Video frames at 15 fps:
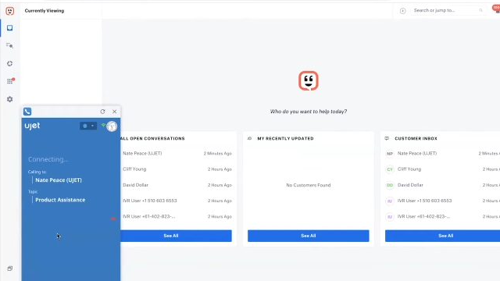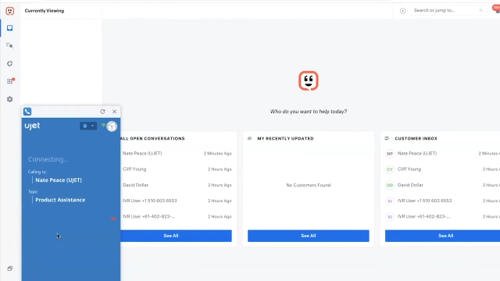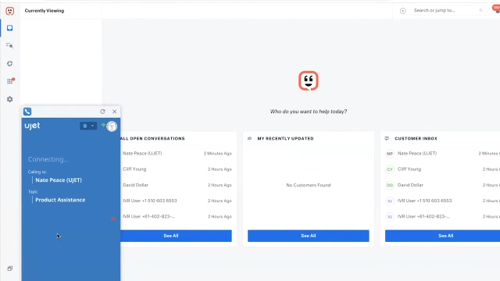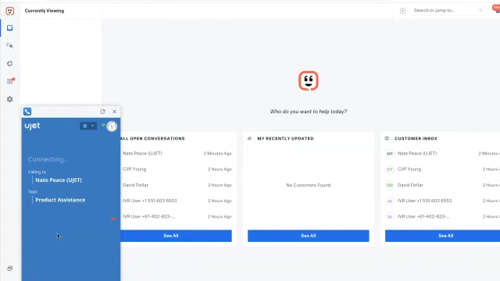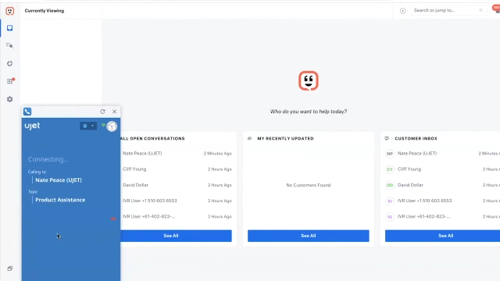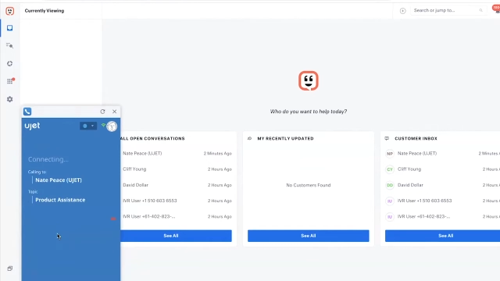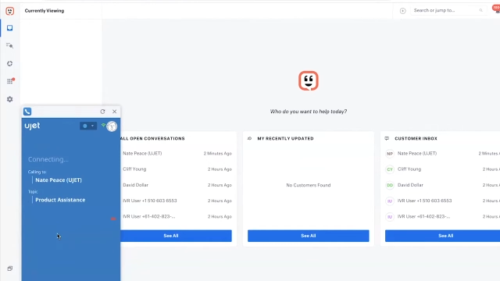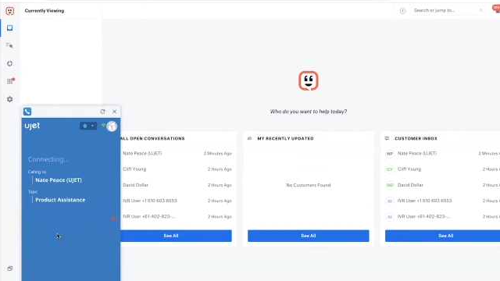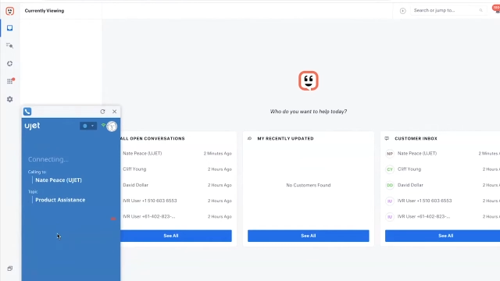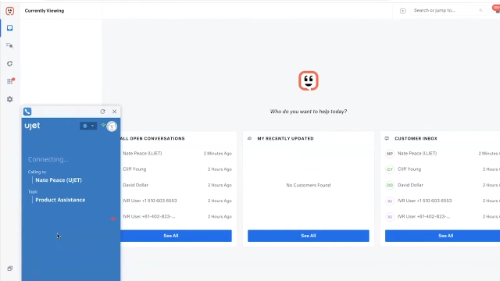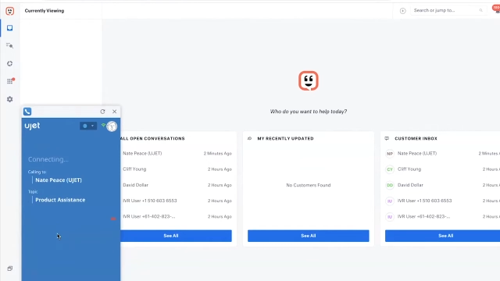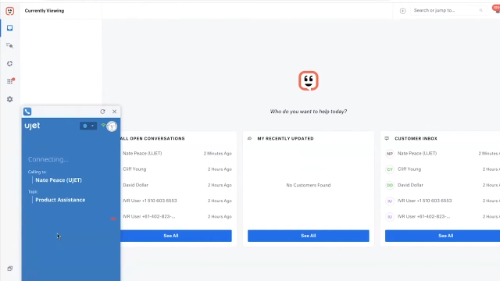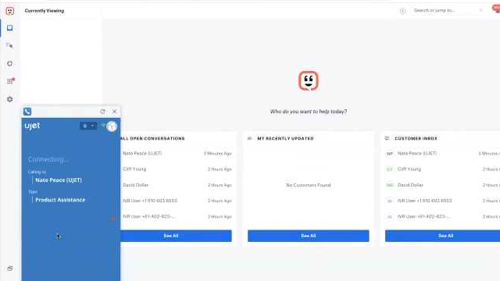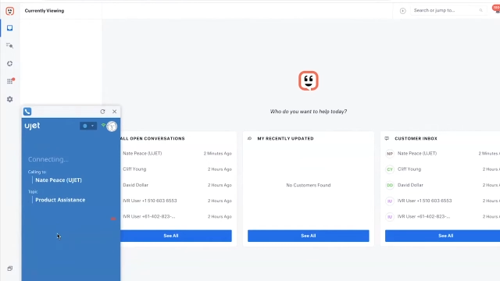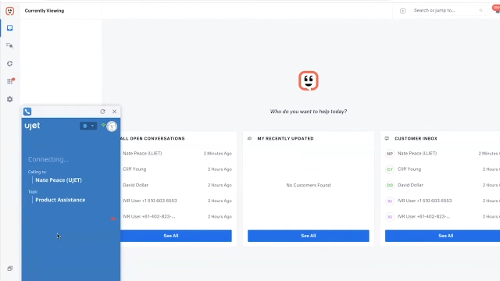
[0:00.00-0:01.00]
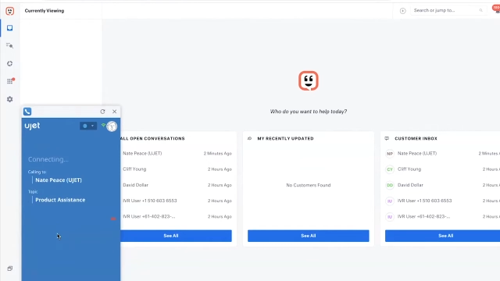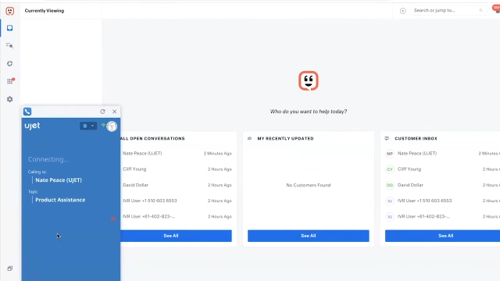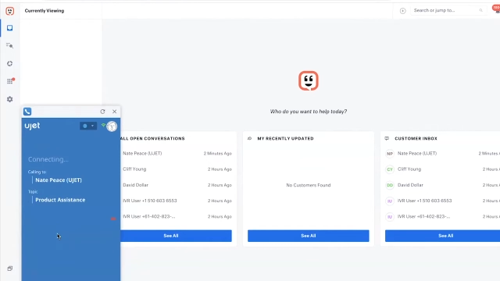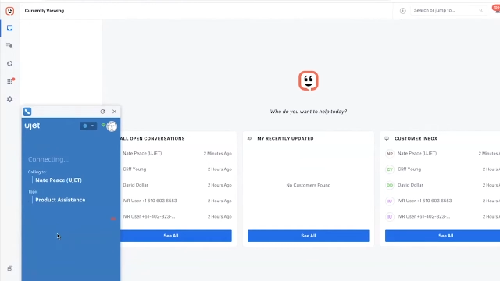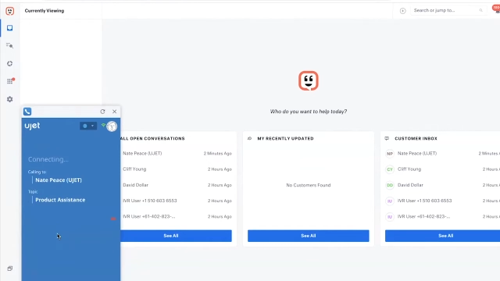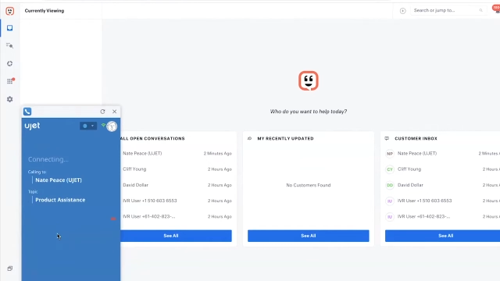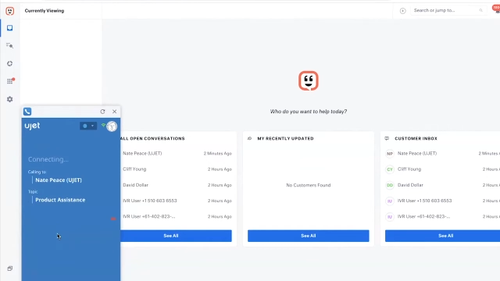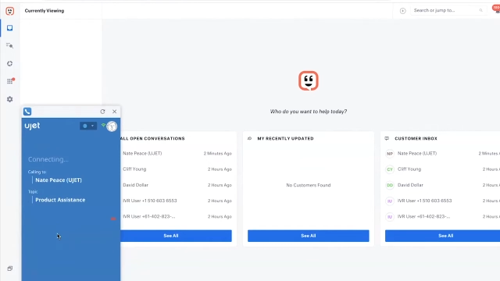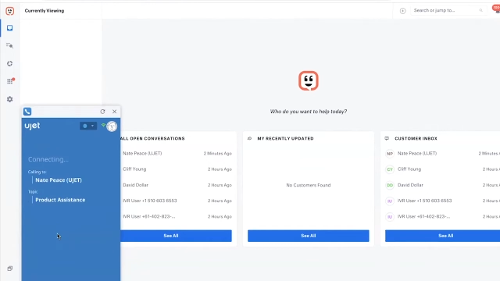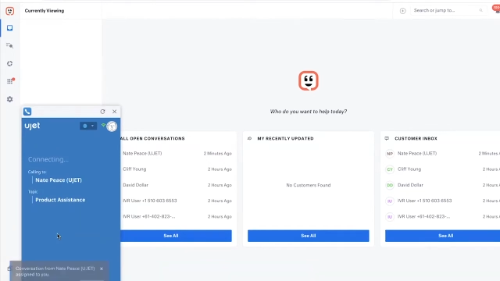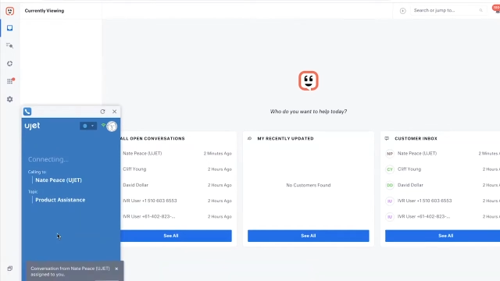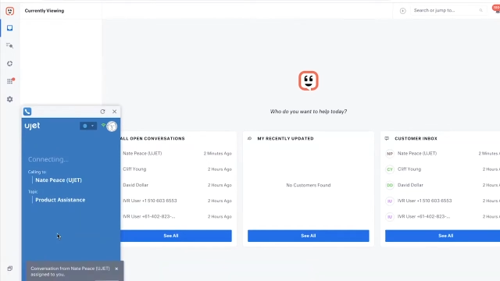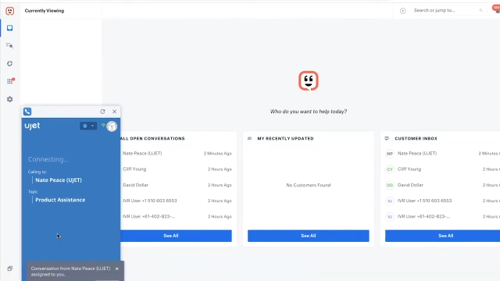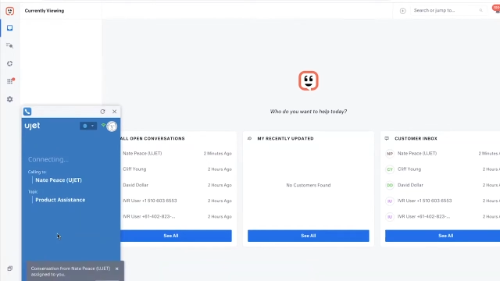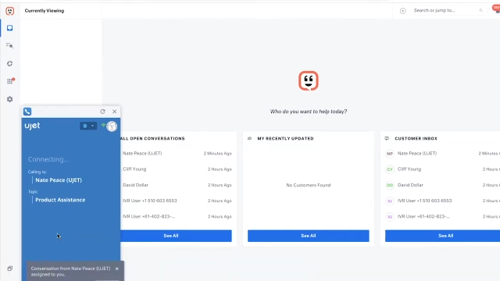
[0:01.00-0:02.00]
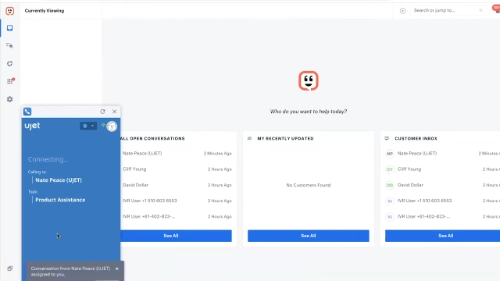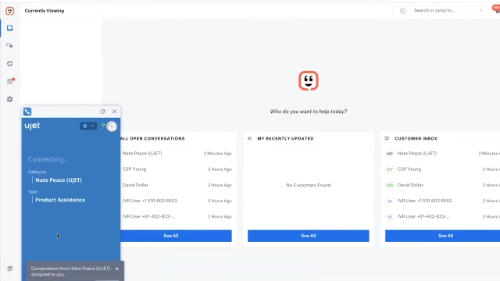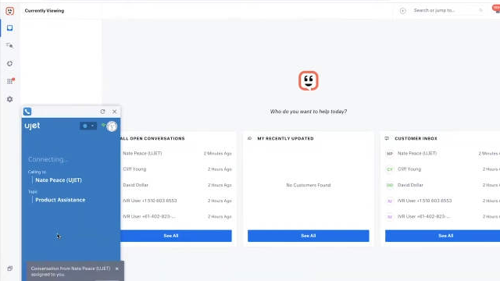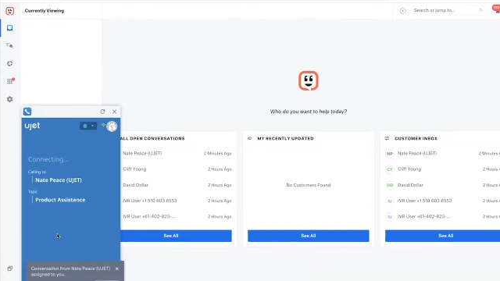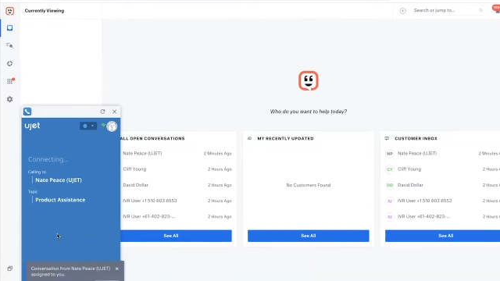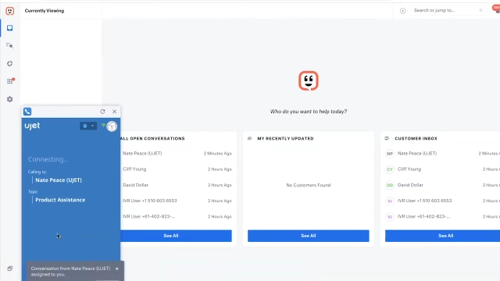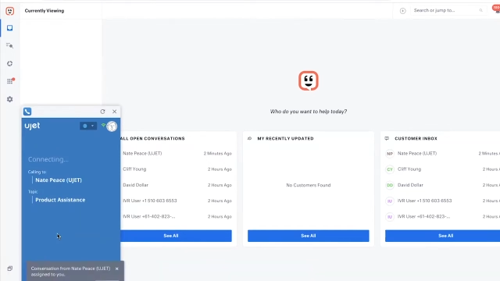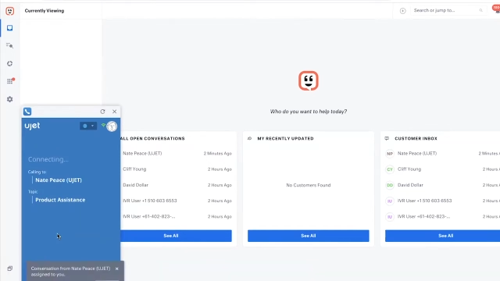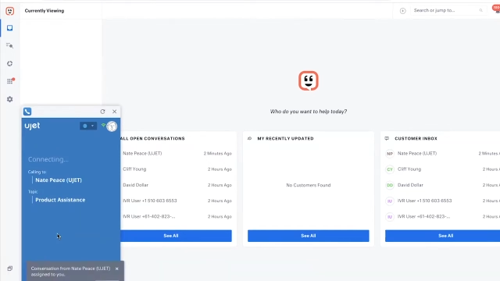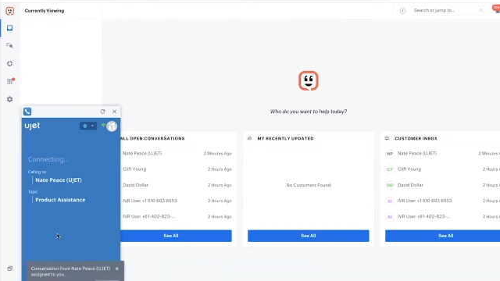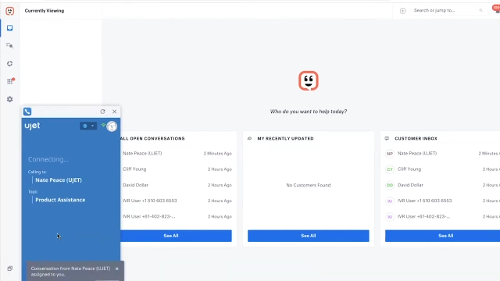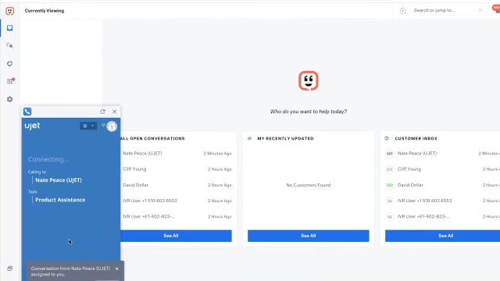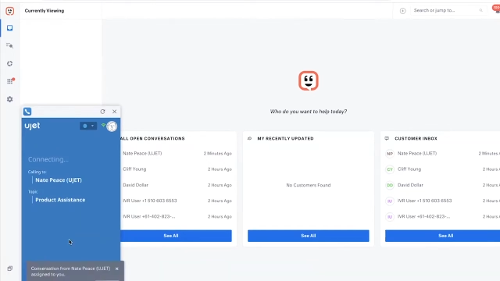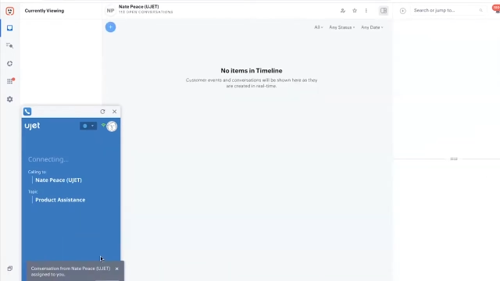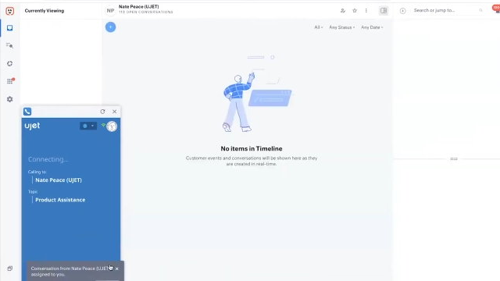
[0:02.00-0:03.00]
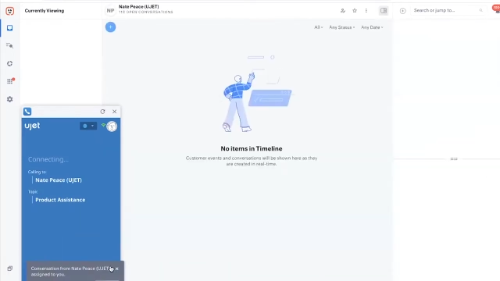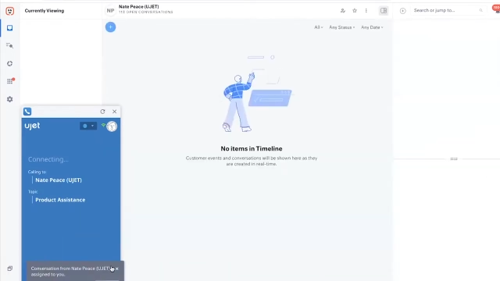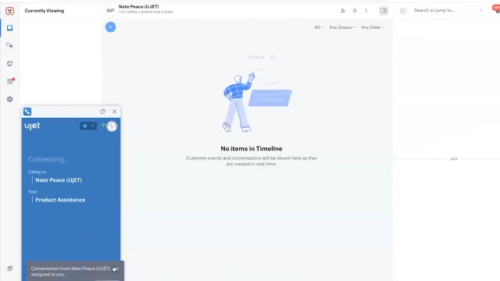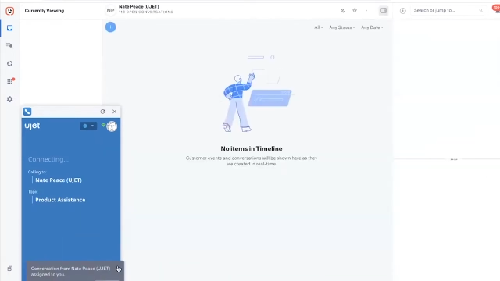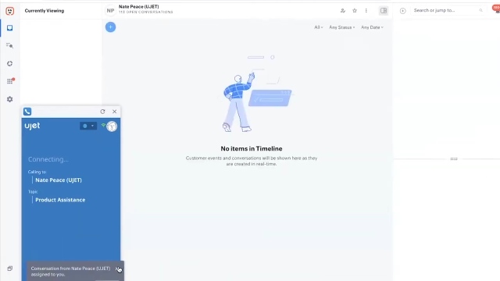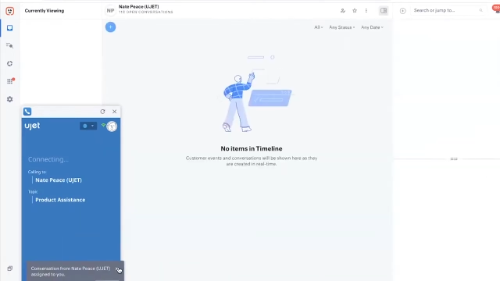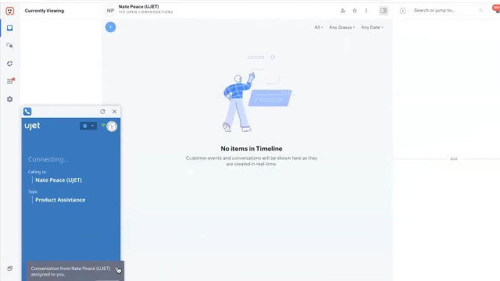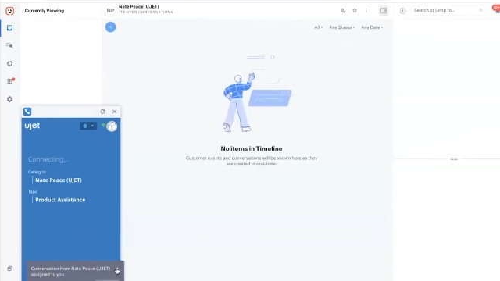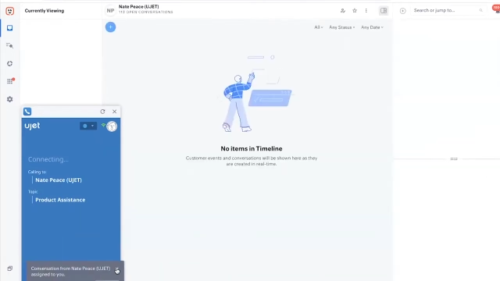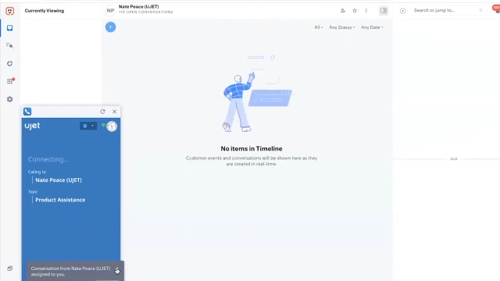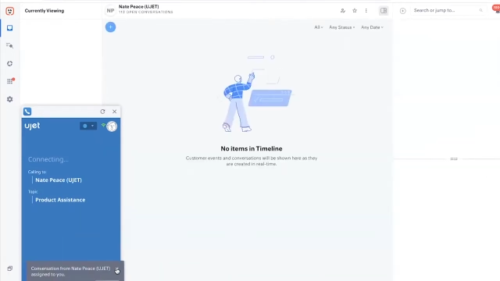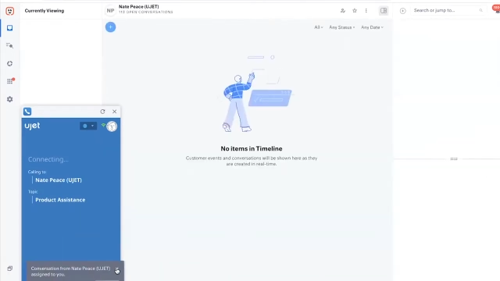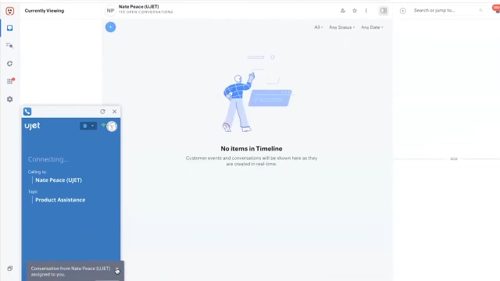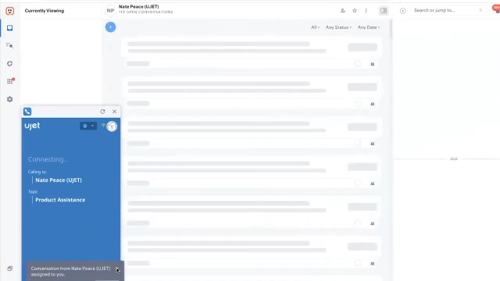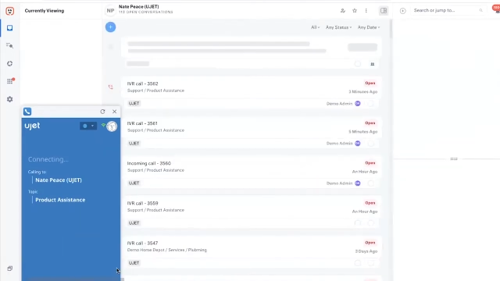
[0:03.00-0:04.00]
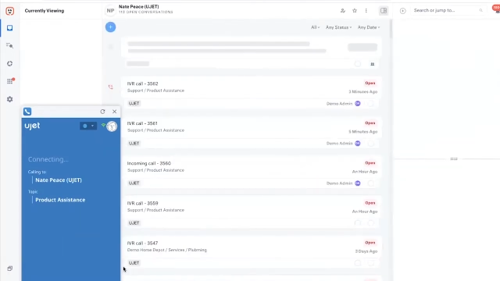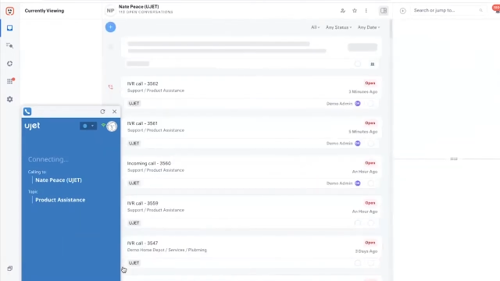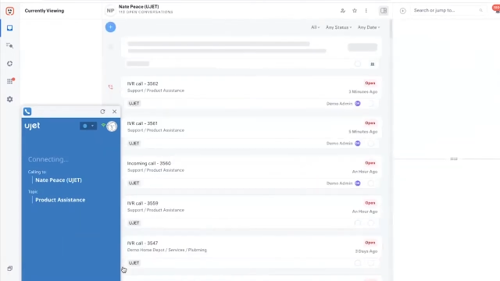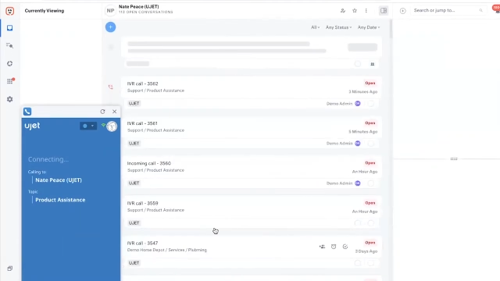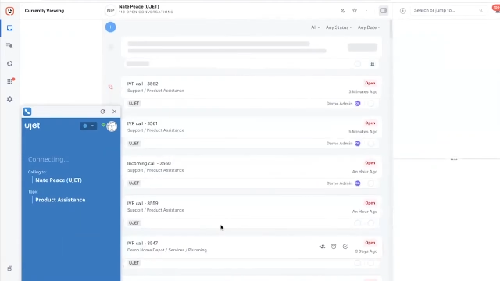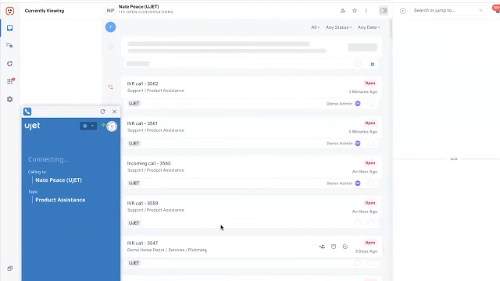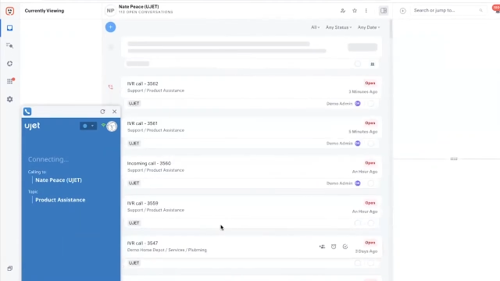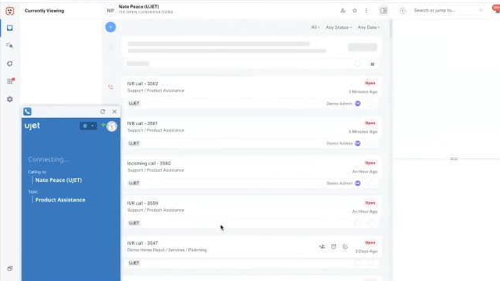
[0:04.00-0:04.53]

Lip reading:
[unreadable: no face in view]